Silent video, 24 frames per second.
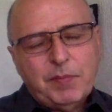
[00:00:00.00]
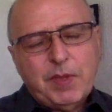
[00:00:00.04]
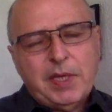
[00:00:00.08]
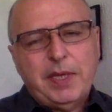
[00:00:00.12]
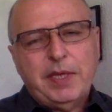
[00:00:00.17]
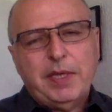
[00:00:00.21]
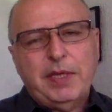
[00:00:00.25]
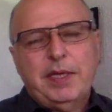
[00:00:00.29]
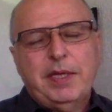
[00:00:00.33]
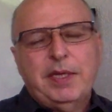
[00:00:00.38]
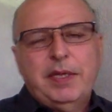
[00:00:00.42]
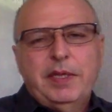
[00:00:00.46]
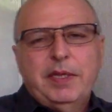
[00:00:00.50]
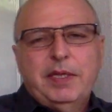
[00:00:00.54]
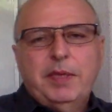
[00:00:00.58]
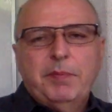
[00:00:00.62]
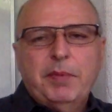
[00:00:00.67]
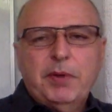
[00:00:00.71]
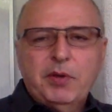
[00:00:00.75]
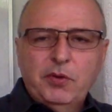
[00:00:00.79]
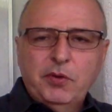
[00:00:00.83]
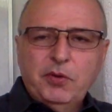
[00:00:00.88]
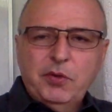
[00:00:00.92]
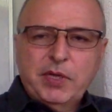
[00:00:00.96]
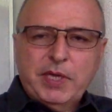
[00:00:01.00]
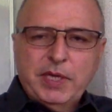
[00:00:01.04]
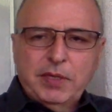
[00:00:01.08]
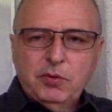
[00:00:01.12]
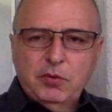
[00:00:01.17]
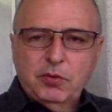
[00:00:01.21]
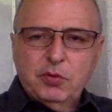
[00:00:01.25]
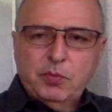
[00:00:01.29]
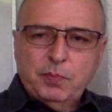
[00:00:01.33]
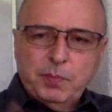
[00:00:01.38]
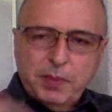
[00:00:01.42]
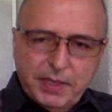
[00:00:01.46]
the better you can
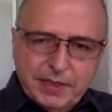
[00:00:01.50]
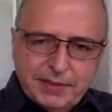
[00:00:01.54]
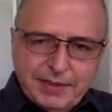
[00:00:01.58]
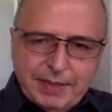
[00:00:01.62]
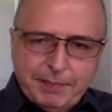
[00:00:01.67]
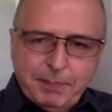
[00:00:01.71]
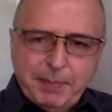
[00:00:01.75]
use. But as a